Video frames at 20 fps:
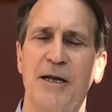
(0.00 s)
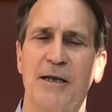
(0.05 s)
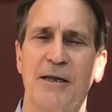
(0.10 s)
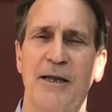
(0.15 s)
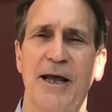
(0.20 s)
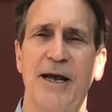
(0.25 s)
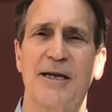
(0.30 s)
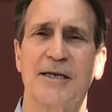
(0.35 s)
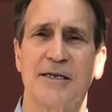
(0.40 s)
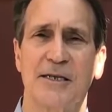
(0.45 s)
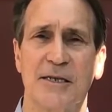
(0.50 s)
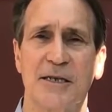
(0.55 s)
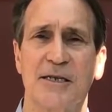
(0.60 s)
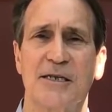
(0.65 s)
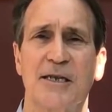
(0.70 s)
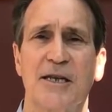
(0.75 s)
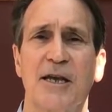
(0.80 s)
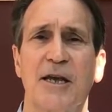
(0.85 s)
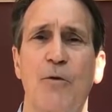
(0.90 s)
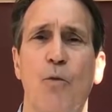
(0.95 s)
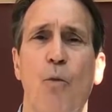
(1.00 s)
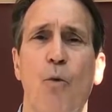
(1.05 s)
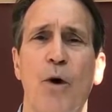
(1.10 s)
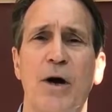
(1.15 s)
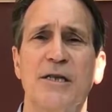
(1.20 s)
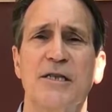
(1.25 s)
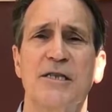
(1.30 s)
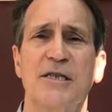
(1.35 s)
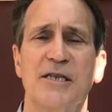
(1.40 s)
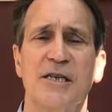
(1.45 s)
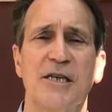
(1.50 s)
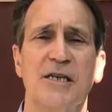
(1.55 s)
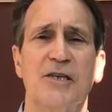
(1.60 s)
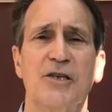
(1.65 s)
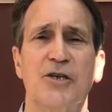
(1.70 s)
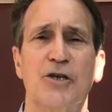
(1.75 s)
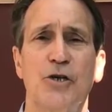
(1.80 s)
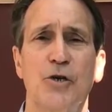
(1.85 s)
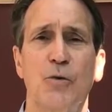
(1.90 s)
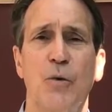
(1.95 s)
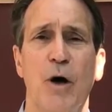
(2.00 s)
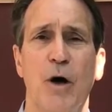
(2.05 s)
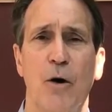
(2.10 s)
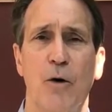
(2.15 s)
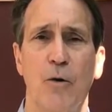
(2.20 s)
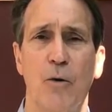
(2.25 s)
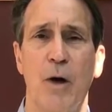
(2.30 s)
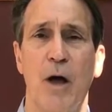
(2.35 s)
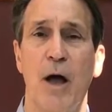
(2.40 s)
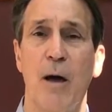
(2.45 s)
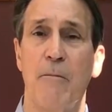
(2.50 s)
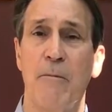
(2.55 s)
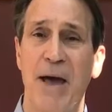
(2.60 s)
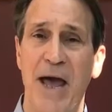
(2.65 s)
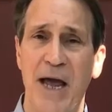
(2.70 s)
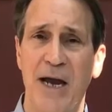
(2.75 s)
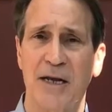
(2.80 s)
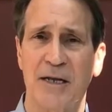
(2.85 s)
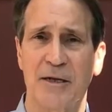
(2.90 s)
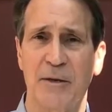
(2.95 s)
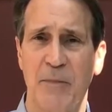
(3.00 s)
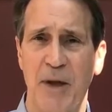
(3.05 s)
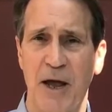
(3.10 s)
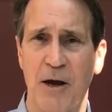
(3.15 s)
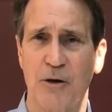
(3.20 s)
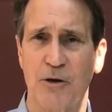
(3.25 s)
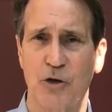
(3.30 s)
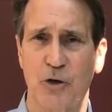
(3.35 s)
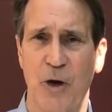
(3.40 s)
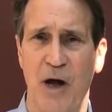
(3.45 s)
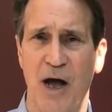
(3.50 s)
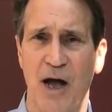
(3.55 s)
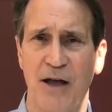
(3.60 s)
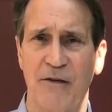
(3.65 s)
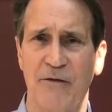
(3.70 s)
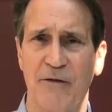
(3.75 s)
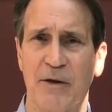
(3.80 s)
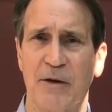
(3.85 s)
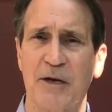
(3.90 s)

latest listing at 1620 Magdalene Manor Drive.